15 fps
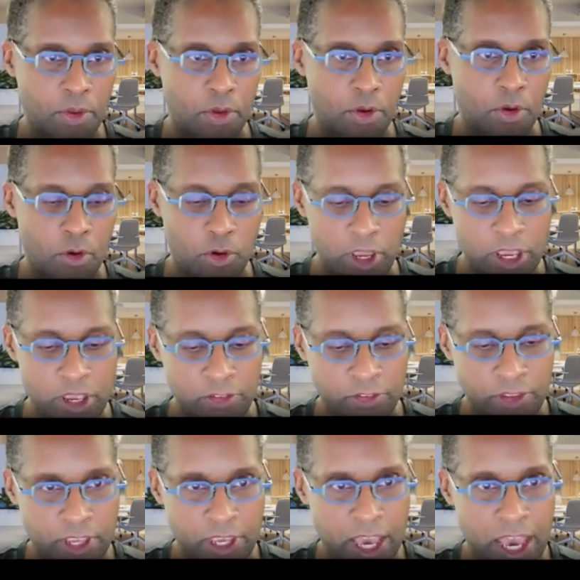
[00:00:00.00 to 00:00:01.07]
for
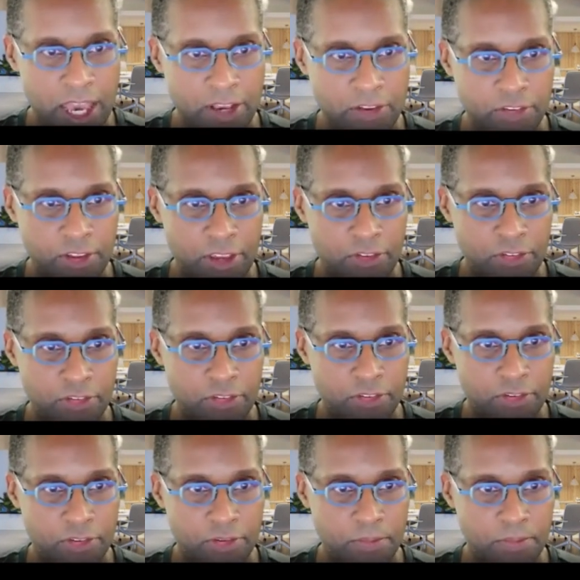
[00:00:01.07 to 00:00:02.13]
easy access
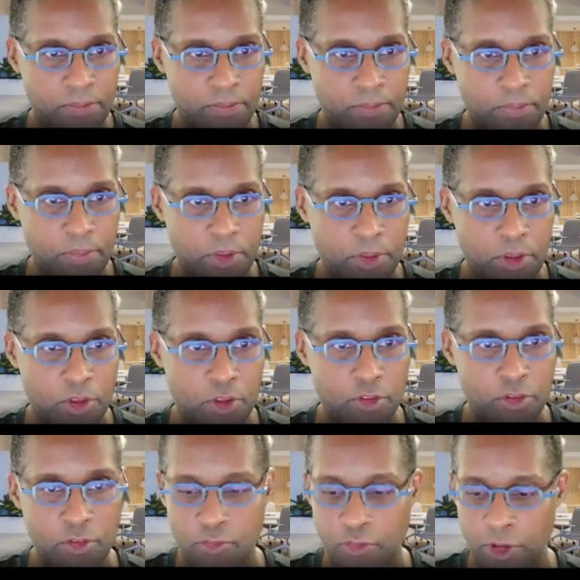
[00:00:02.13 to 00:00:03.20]

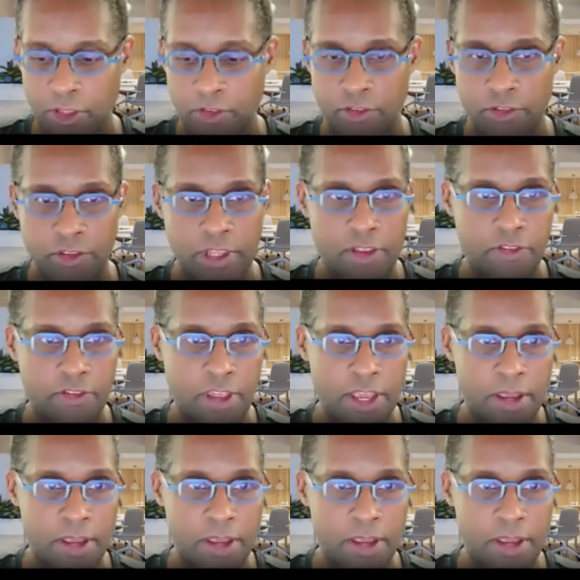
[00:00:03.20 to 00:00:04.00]
to funds, let's say.